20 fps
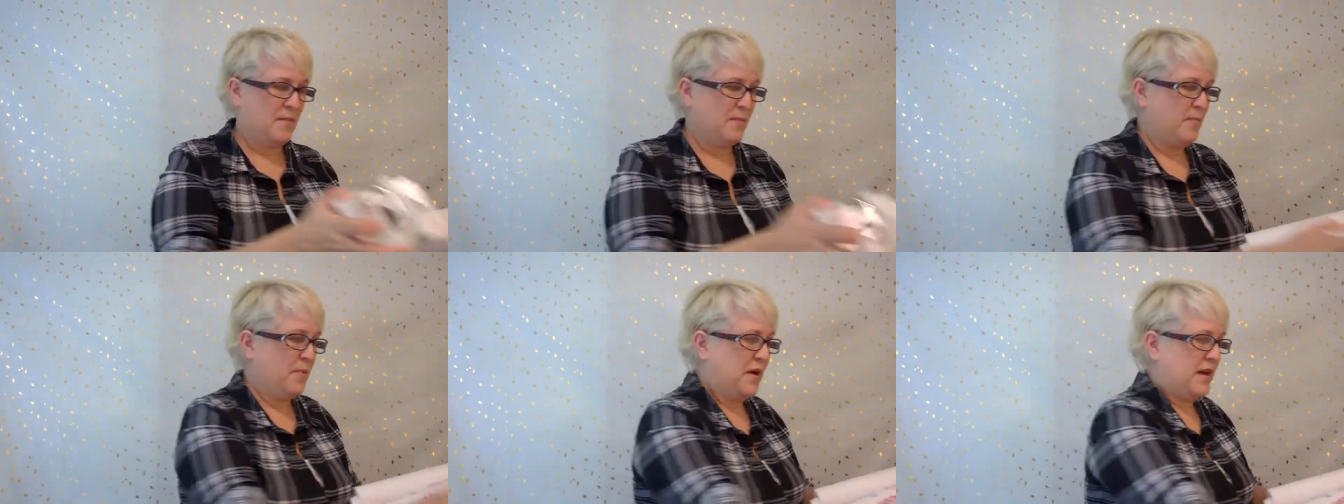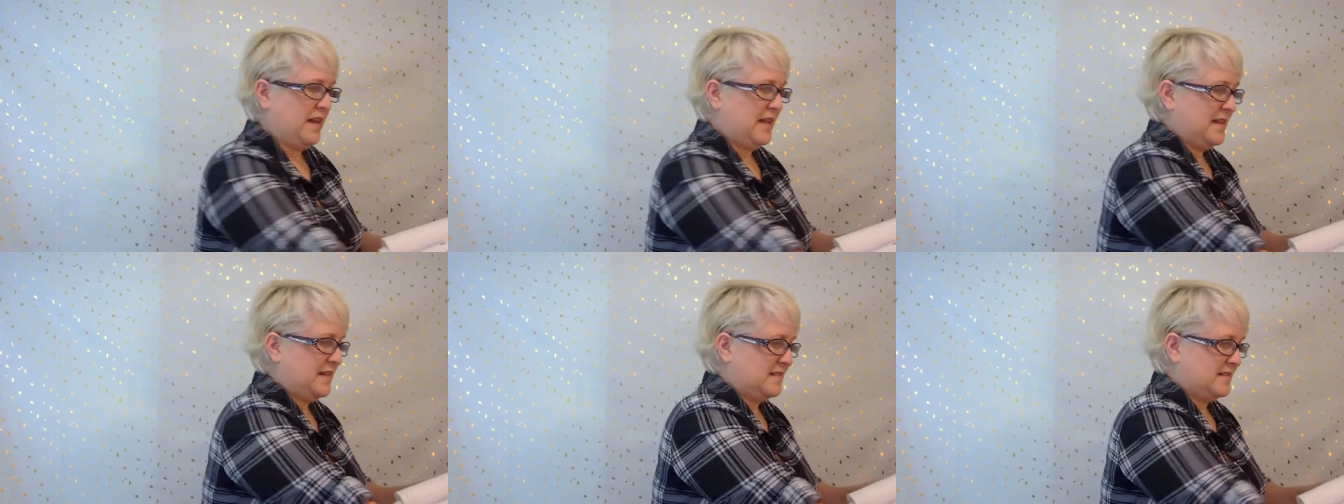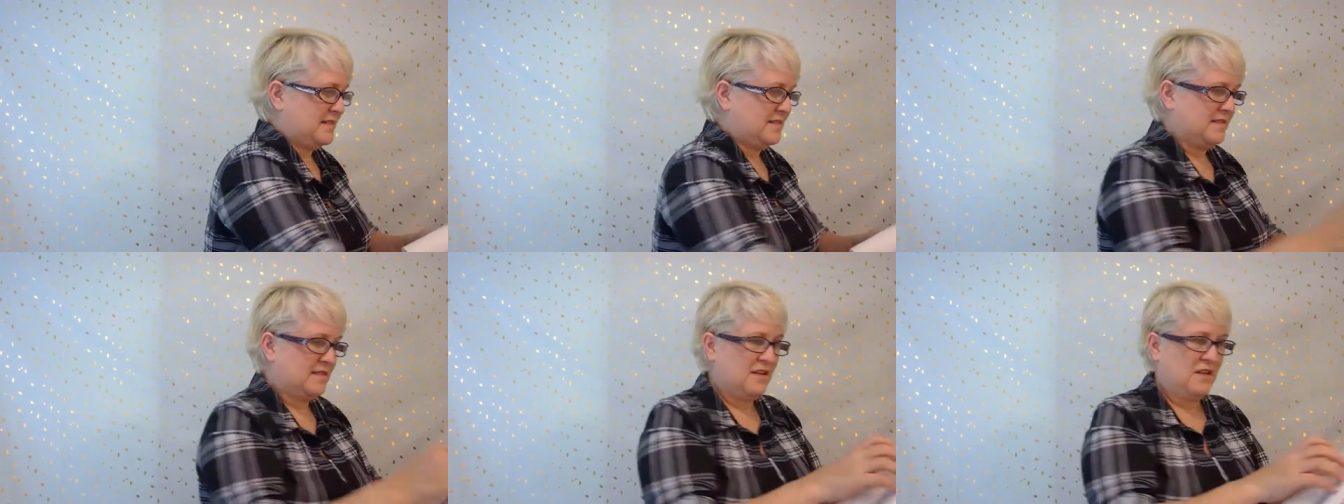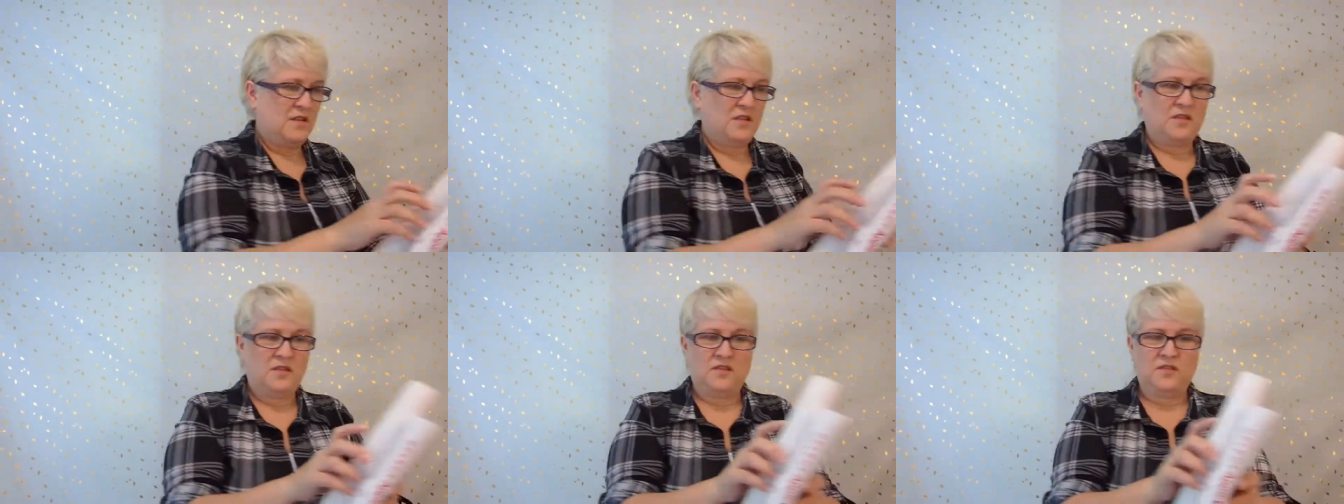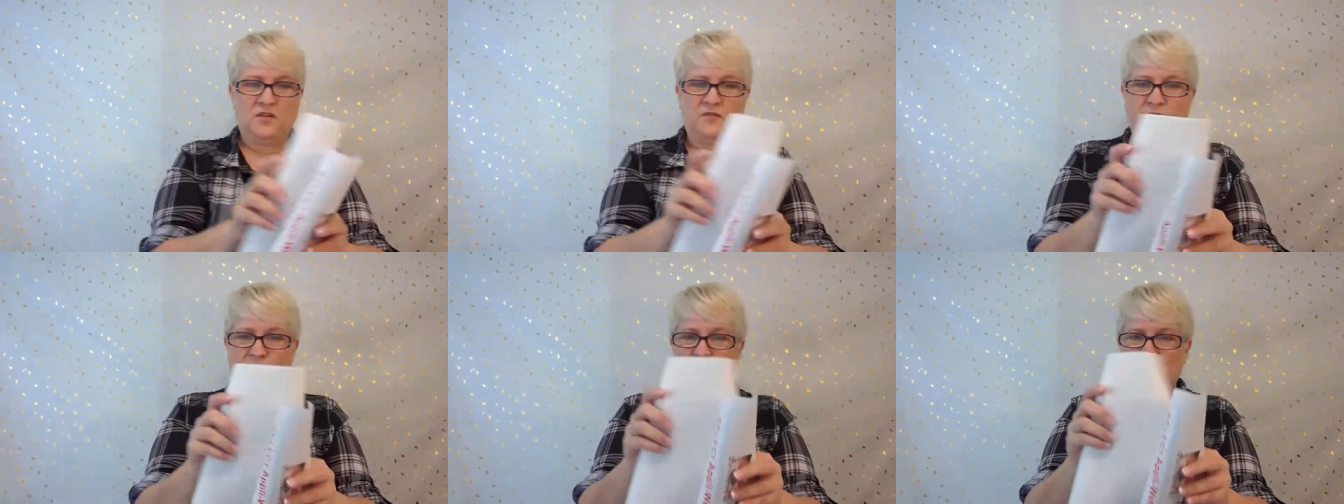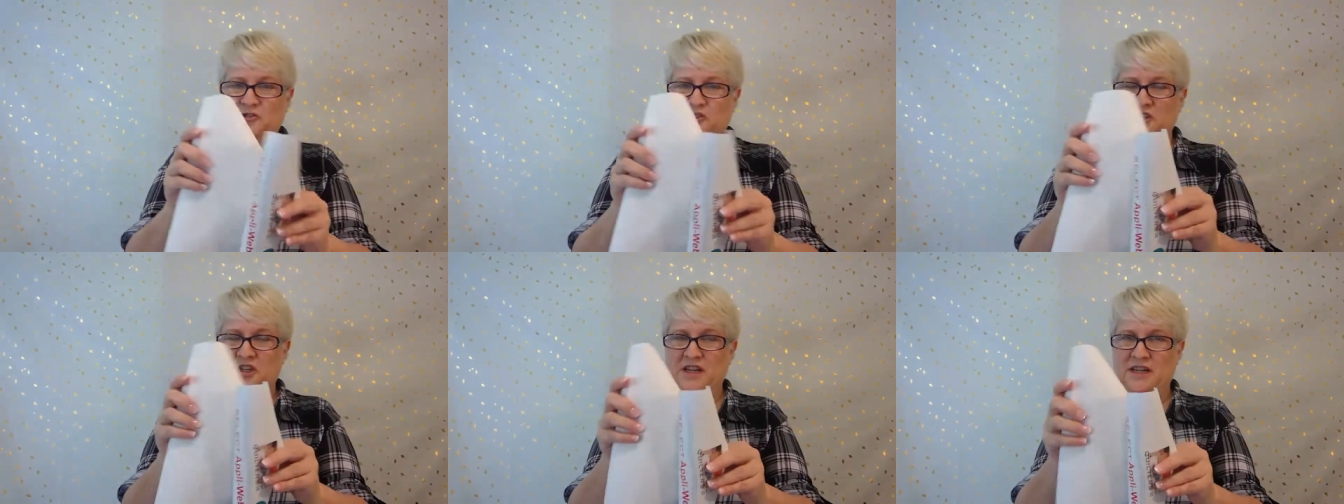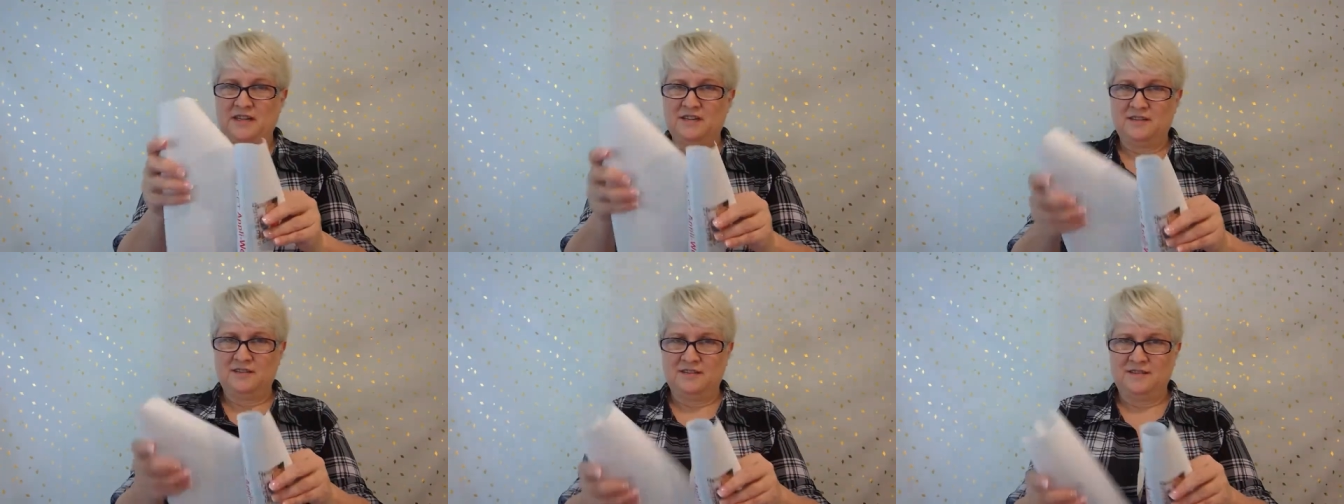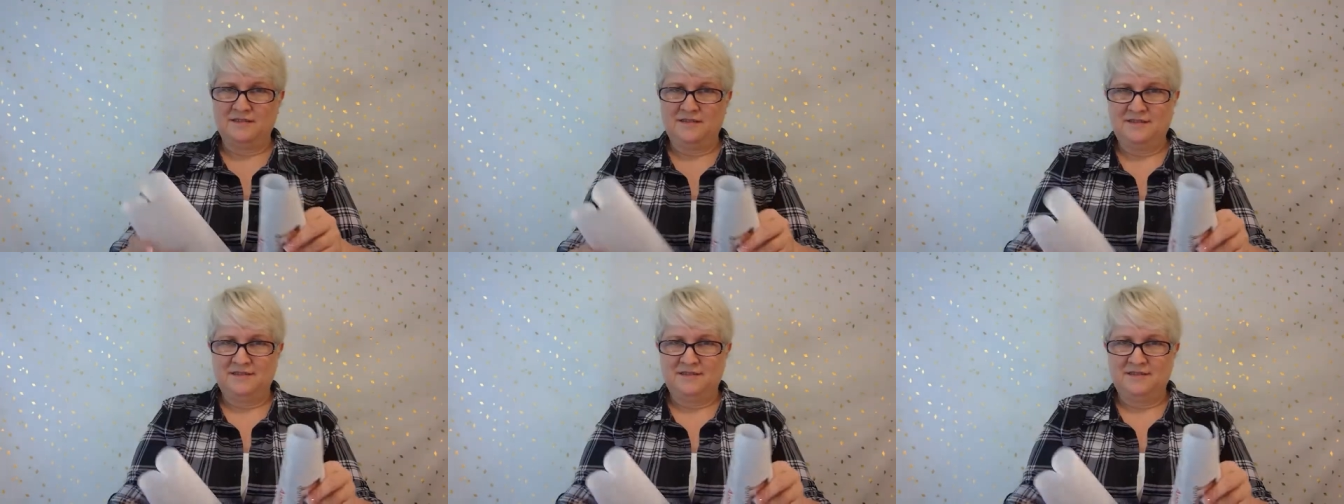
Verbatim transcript: but it's the full sheet,